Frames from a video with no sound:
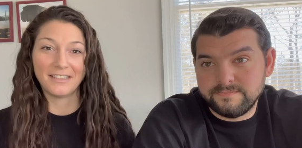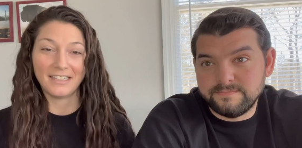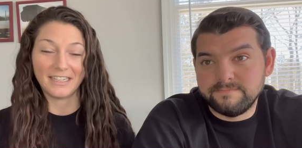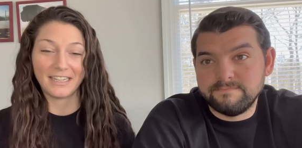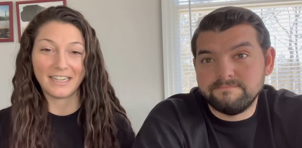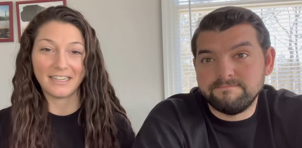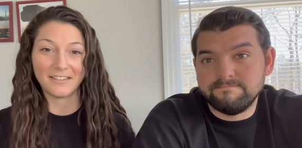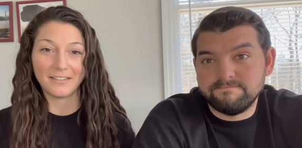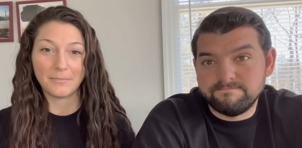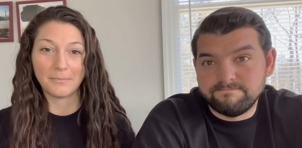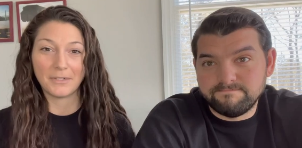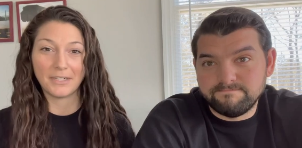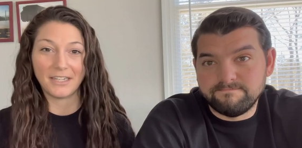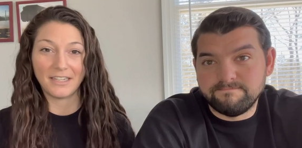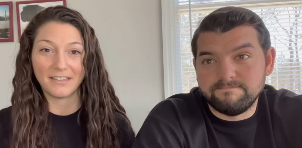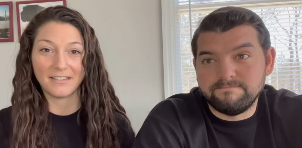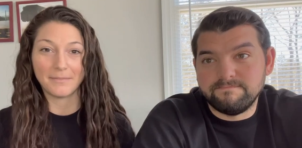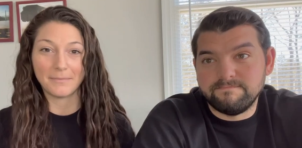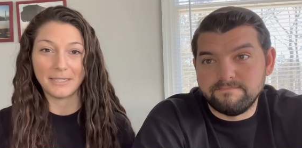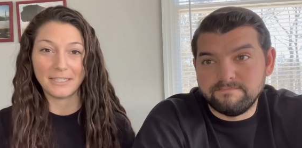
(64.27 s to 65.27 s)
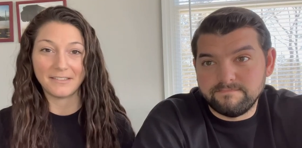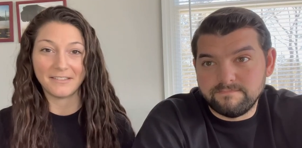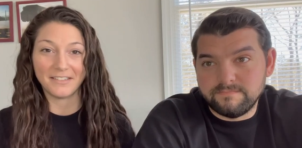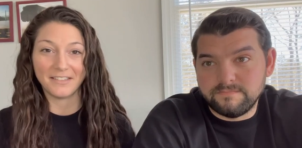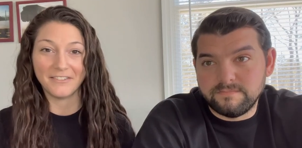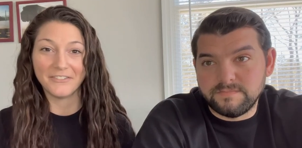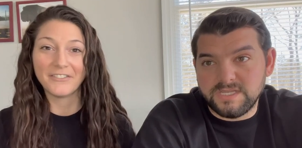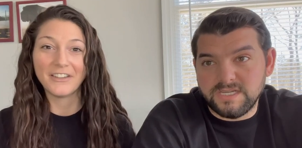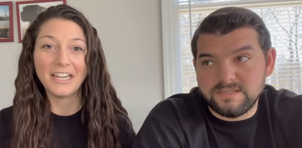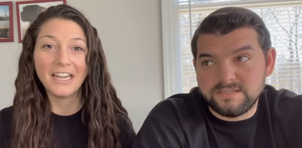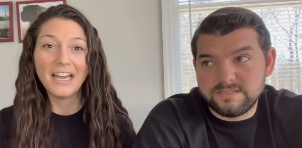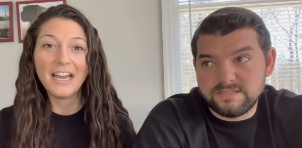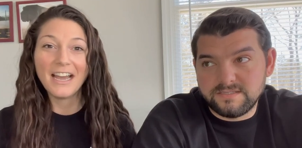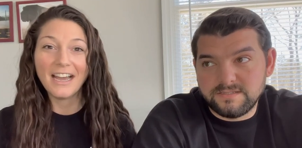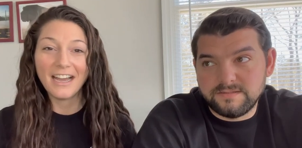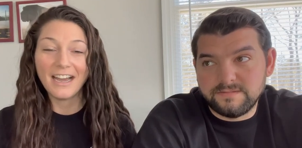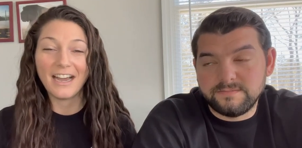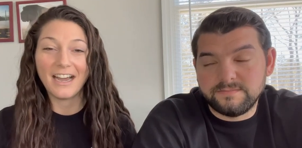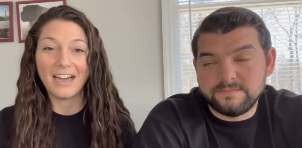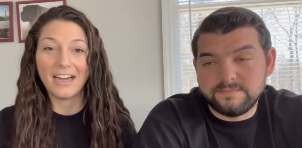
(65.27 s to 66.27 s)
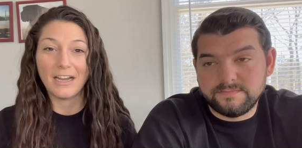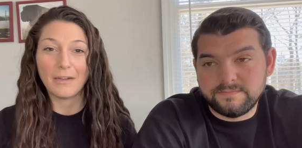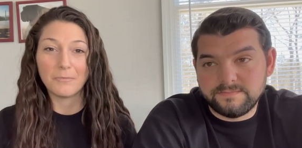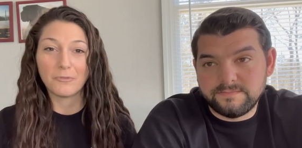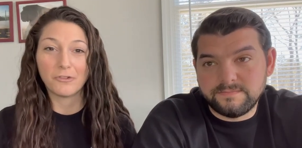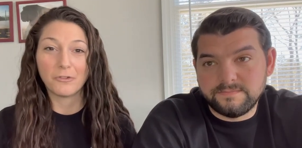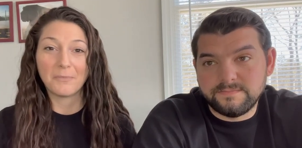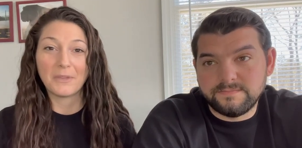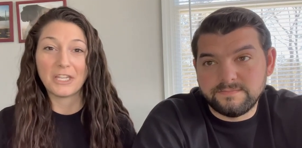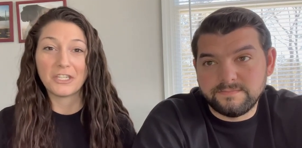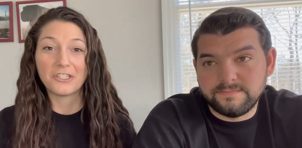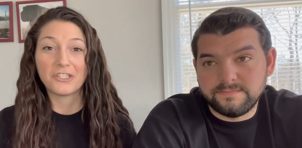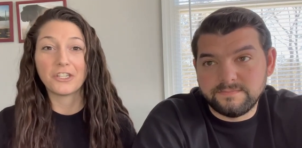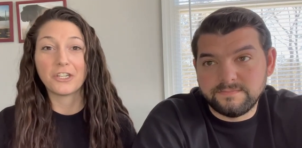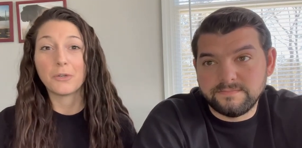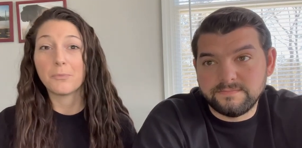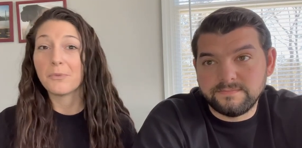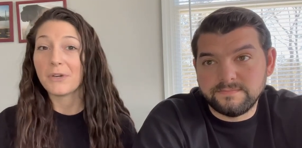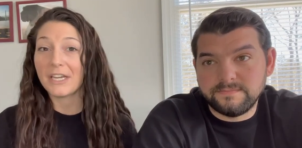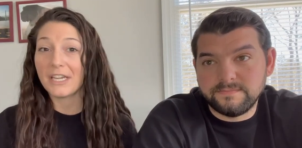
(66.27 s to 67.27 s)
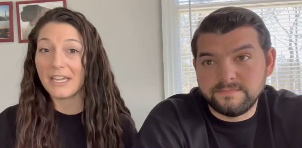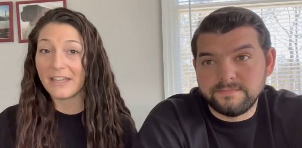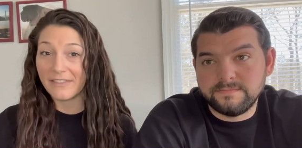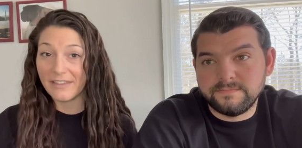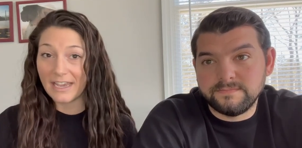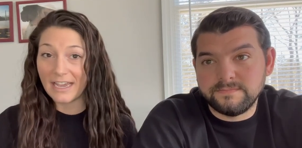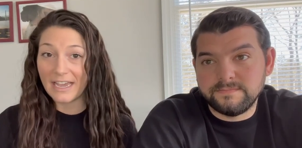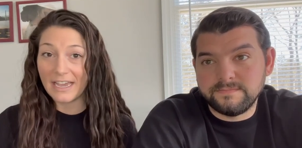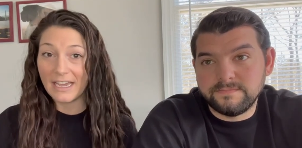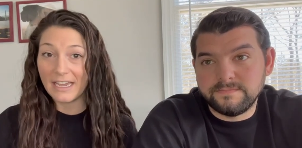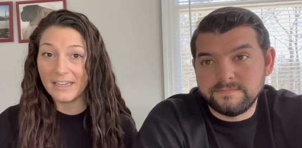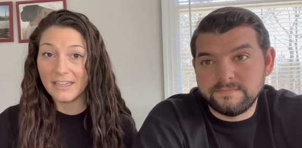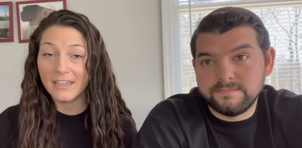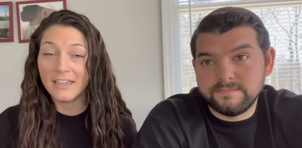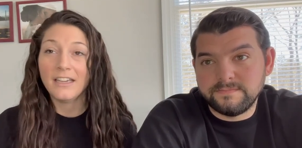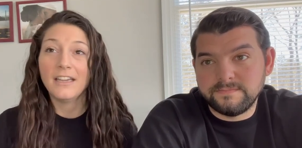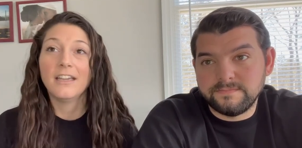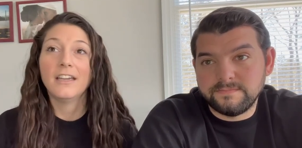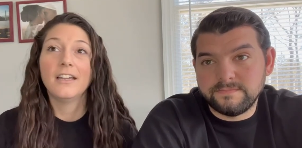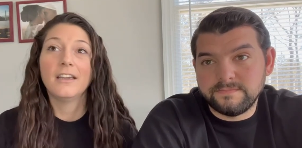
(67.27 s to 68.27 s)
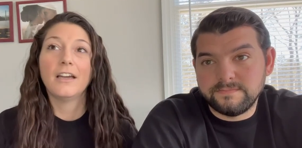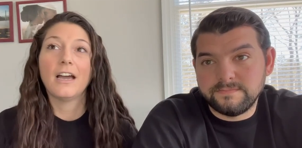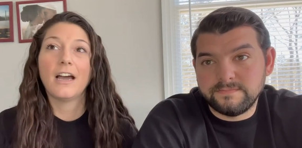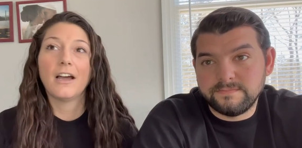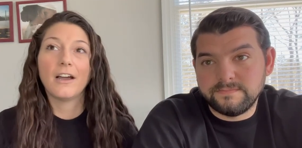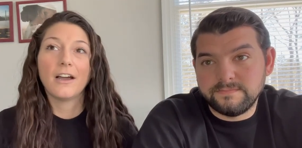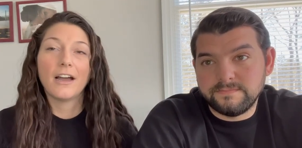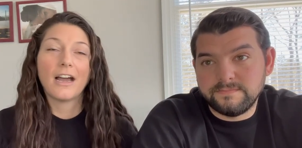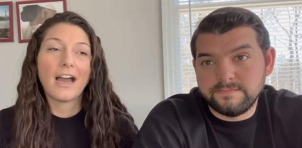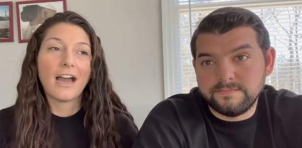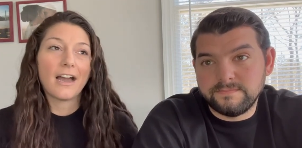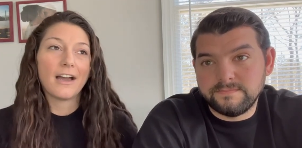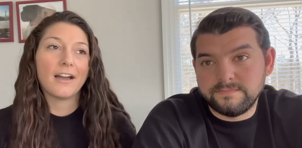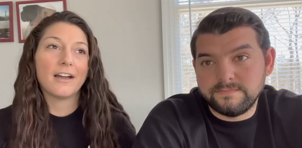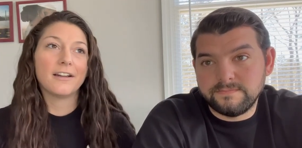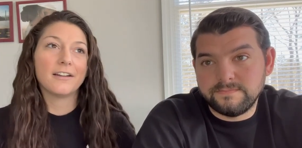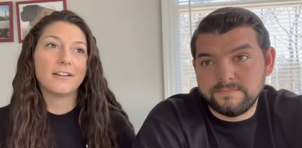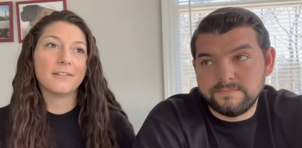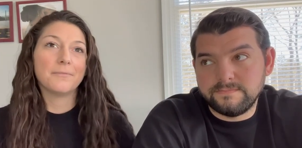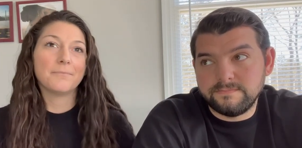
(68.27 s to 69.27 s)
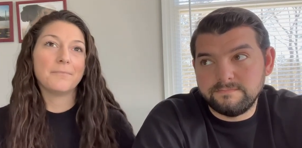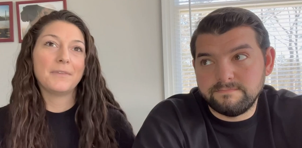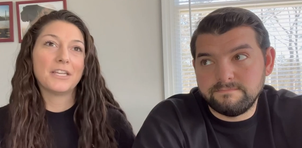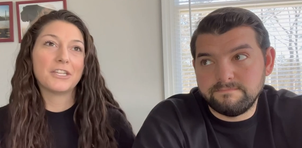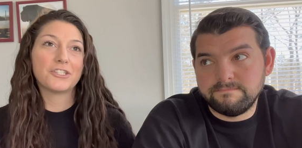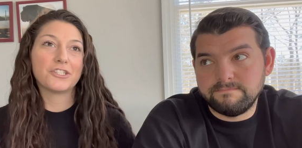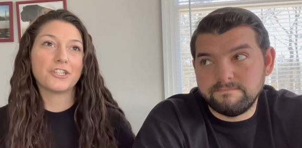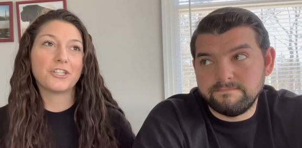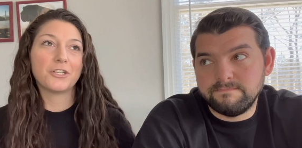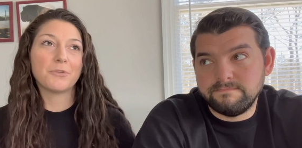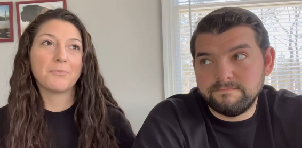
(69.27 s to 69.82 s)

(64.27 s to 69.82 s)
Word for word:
Speaker 1: it gets pretty expensive. Yes. Um, so make sure you're bringing that. Make sure you're